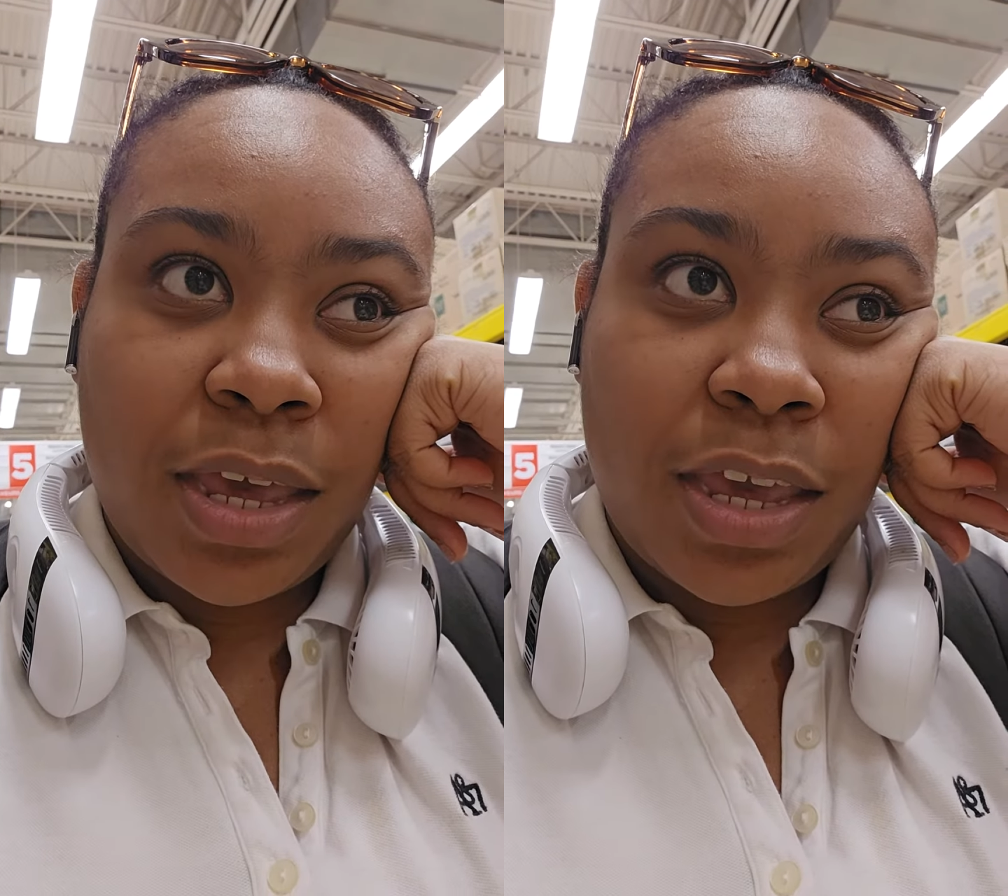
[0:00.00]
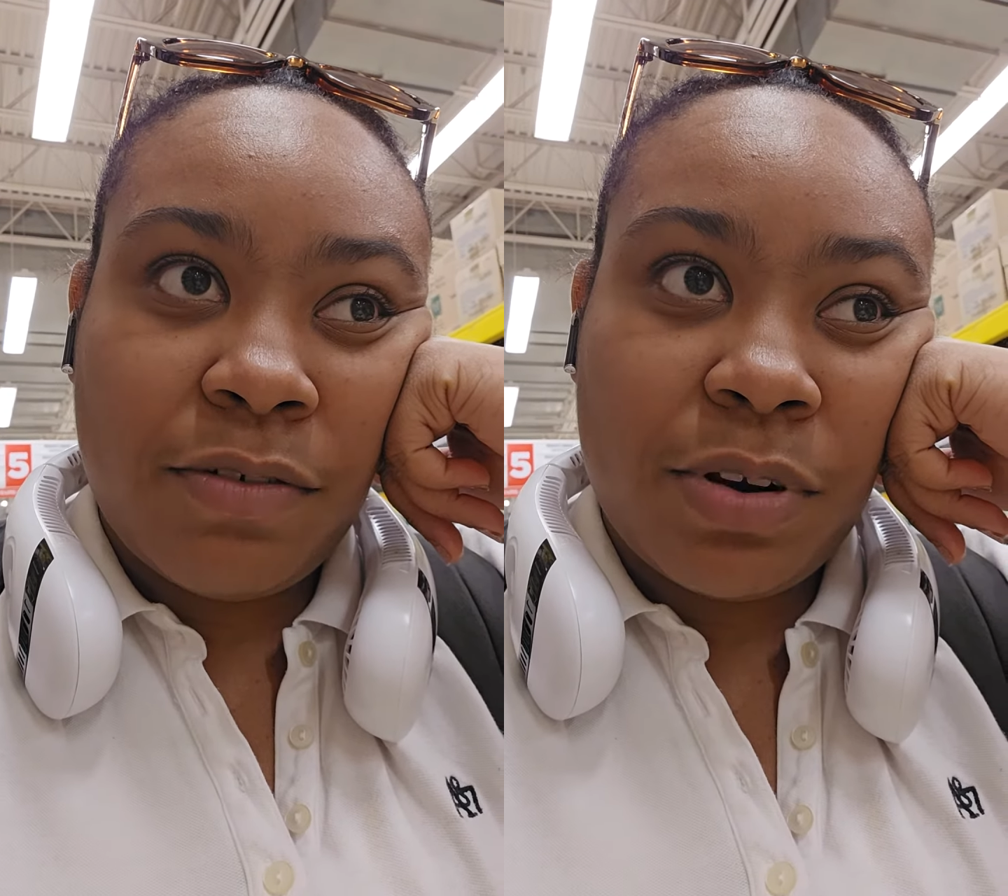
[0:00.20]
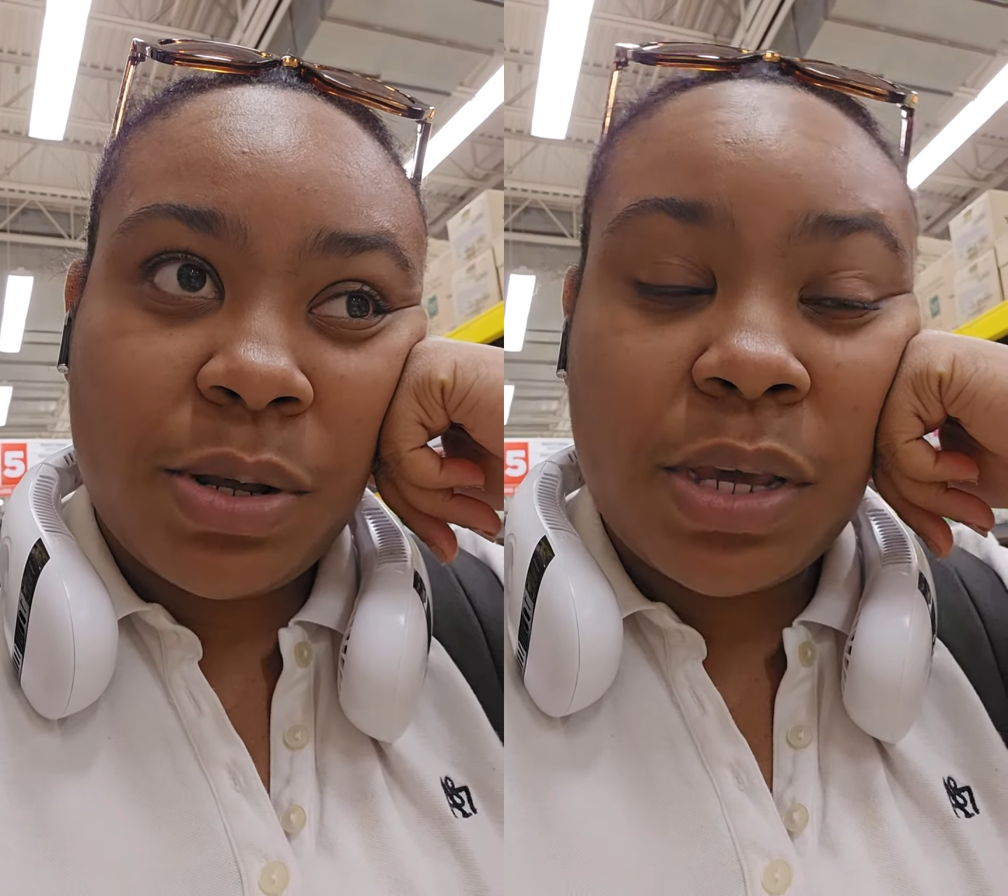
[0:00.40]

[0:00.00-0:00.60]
even though